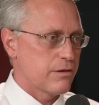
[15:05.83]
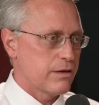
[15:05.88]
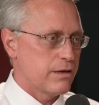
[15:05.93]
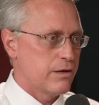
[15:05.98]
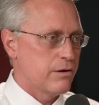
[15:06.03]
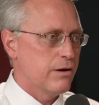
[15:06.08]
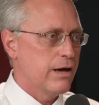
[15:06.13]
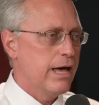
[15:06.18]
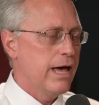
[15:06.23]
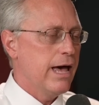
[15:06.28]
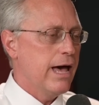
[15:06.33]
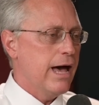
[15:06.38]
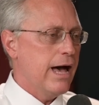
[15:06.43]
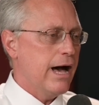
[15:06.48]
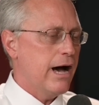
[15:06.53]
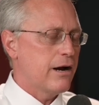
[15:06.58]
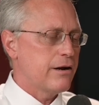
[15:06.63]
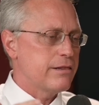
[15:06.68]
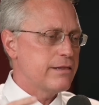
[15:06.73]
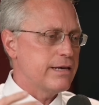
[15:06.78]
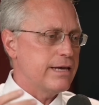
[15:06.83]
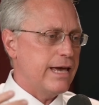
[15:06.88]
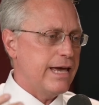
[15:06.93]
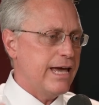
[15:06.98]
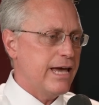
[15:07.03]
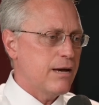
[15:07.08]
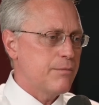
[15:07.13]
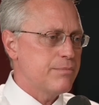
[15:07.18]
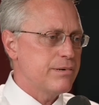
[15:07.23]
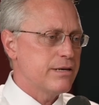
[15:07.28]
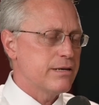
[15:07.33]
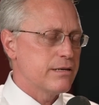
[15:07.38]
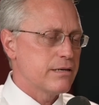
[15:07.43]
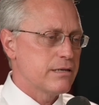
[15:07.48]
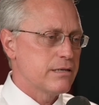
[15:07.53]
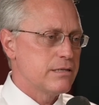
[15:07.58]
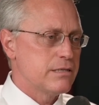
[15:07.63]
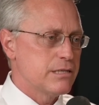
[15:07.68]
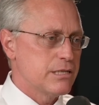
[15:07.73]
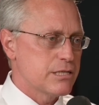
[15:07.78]
You know, how do the ambient
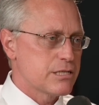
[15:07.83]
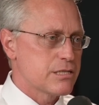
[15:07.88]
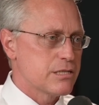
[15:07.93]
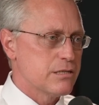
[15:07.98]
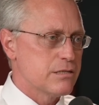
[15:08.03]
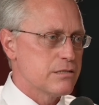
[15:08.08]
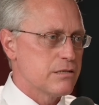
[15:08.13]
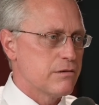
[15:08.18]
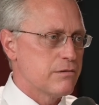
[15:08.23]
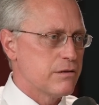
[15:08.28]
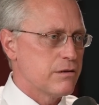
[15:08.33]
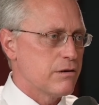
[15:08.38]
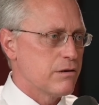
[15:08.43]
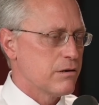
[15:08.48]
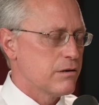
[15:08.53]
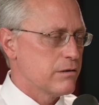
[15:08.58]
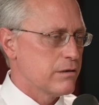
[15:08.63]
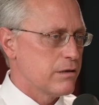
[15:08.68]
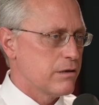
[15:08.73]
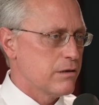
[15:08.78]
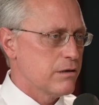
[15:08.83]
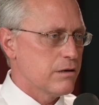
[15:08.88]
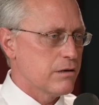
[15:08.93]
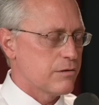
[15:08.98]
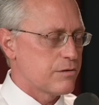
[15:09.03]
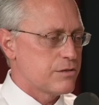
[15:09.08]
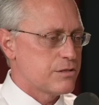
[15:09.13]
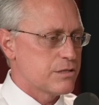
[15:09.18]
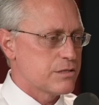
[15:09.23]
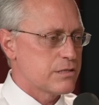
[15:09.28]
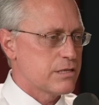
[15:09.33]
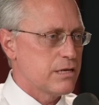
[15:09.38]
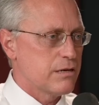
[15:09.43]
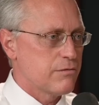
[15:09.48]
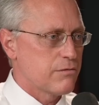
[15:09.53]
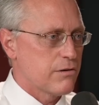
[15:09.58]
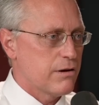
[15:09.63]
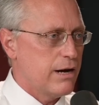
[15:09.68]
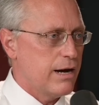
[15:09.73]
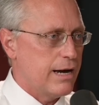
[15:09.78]
conditions of the early Earth just
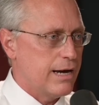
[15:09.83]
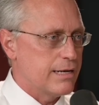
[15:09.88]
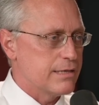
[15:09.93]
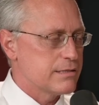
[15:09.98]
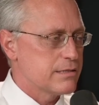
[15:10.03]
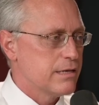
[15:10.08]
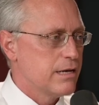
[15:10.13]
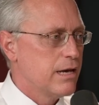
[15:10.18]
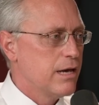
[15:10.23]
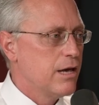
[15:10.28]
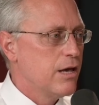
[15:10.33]
give rise?